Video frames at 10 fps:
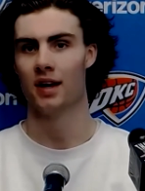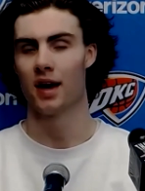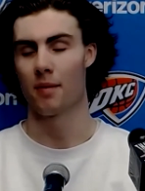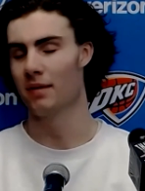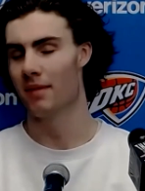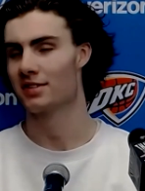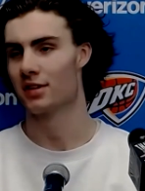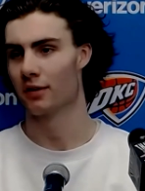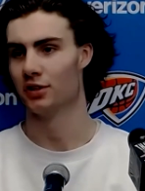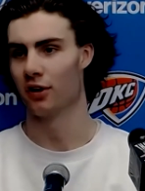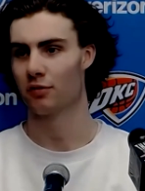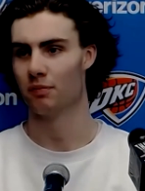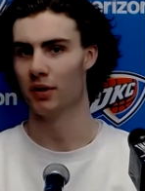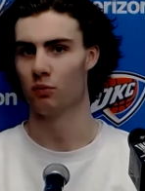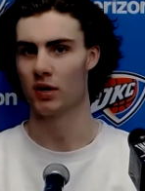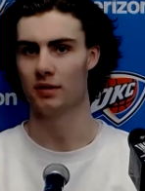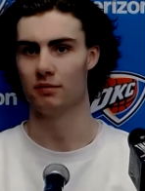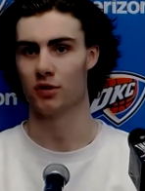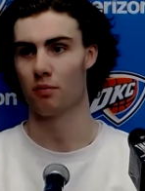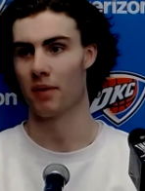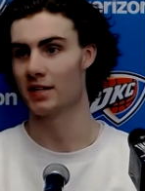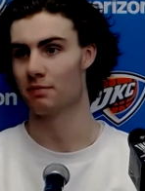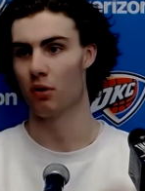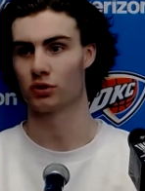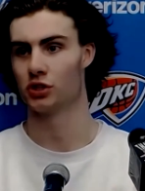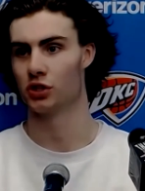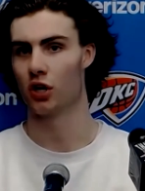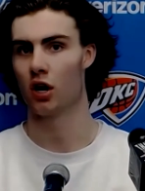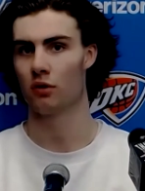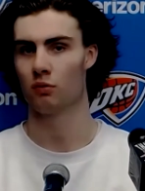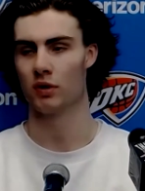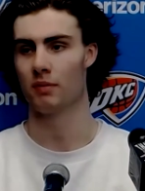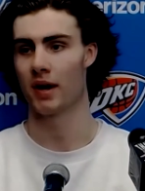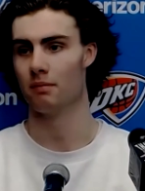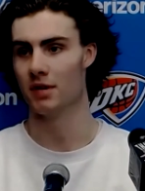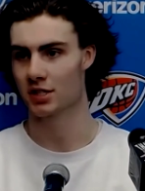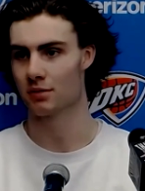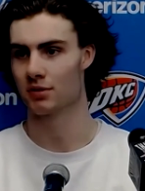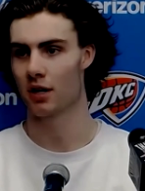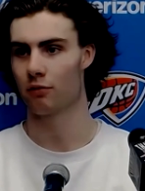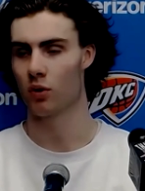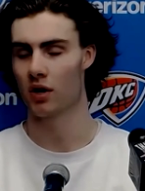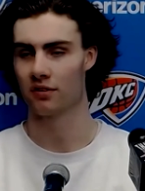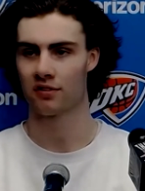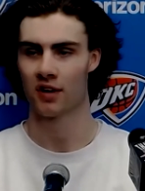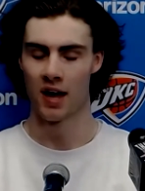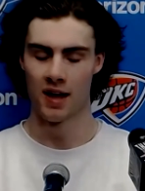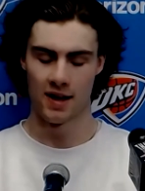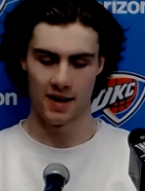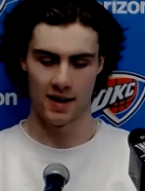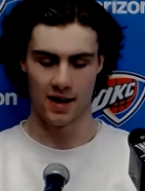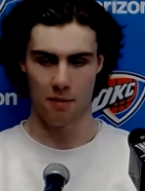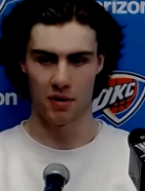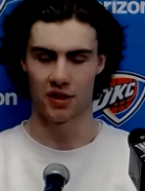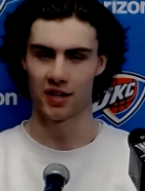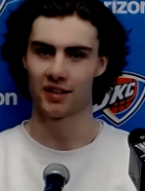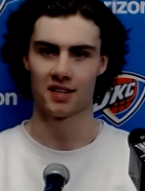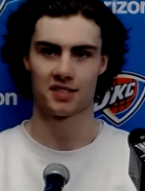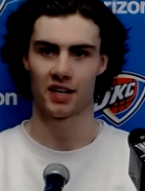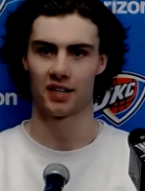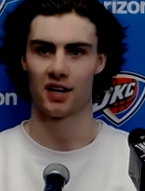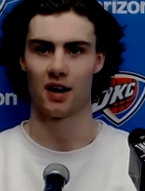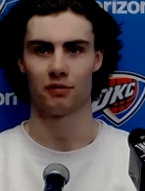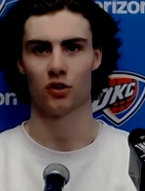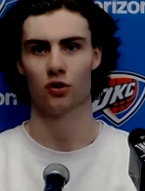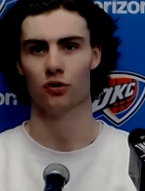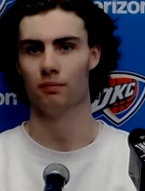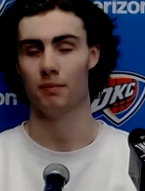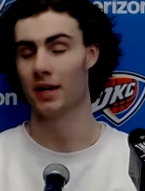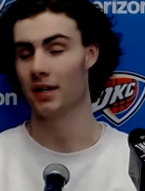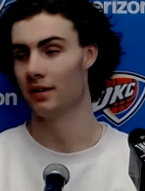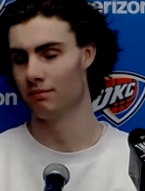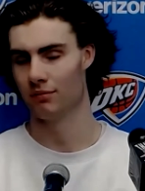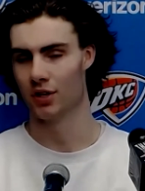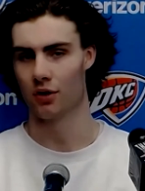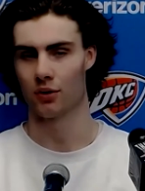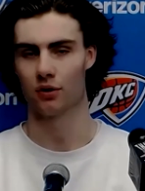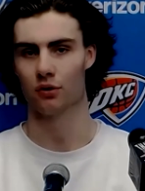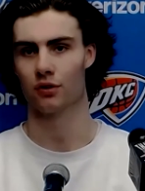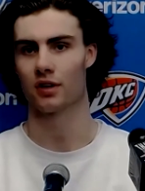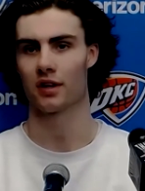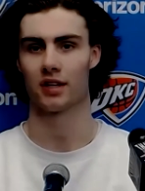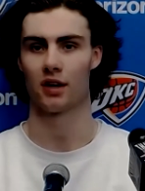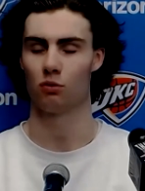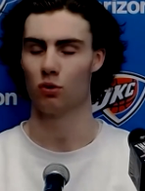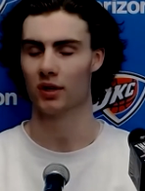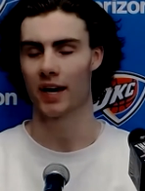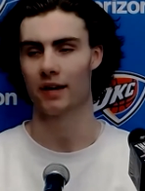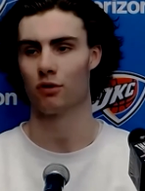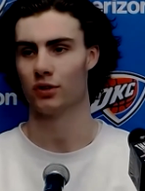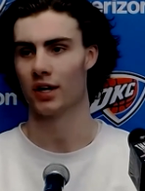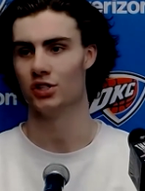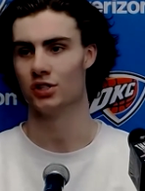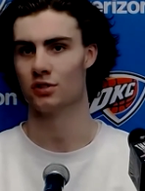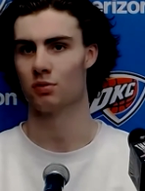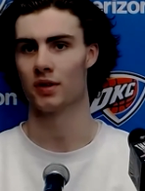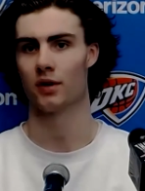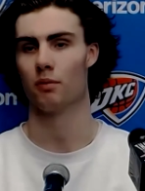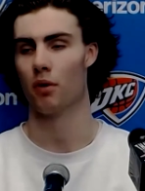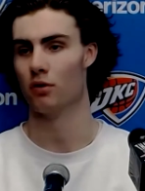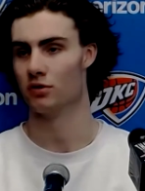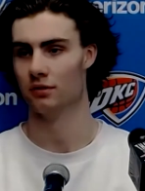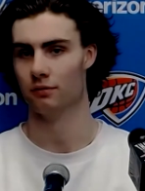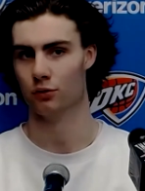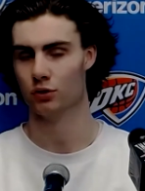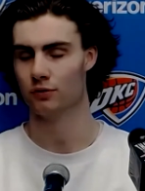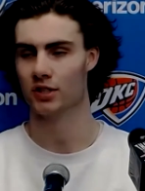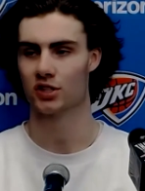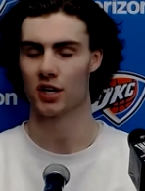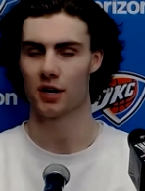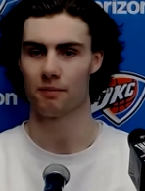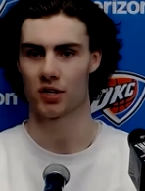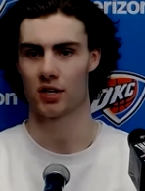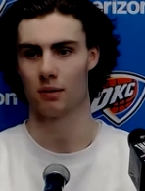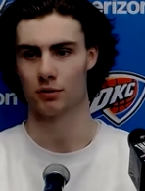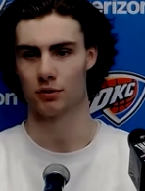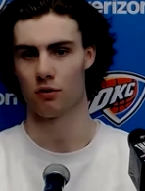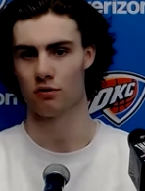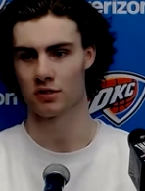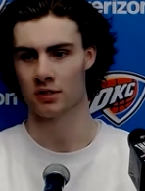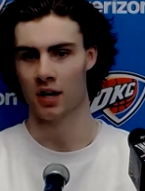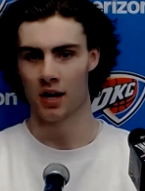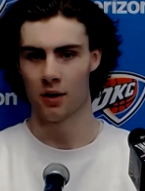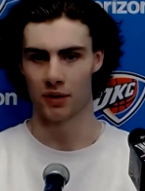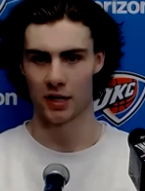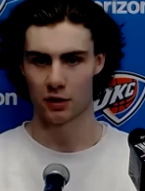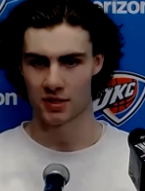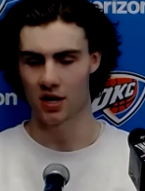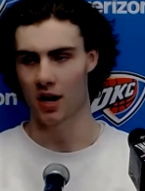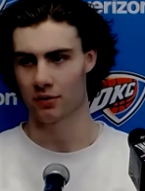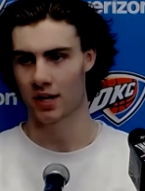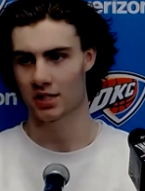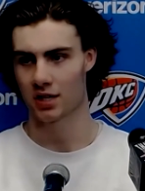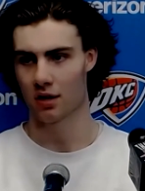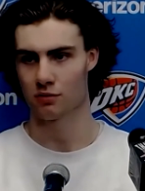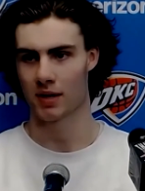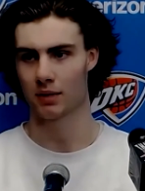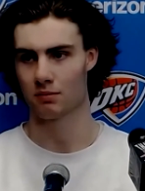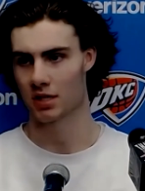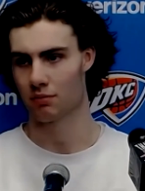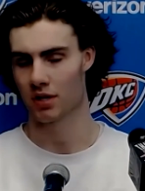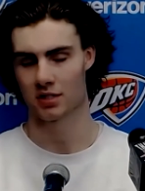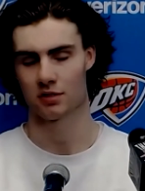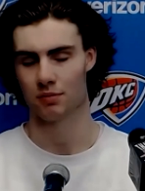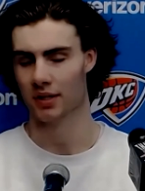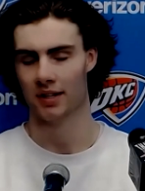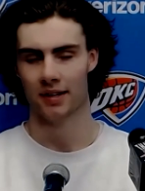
I mean, he makes tough shots, but we you know base blocked a shot. We made him miss some tough ones. Um, but I think in that second half, you know, me, you know, included, I think we were late in rotations when they were posting Vucevic up. Um, DeRozan, we needed to be tighter in our shells, make him see presence. But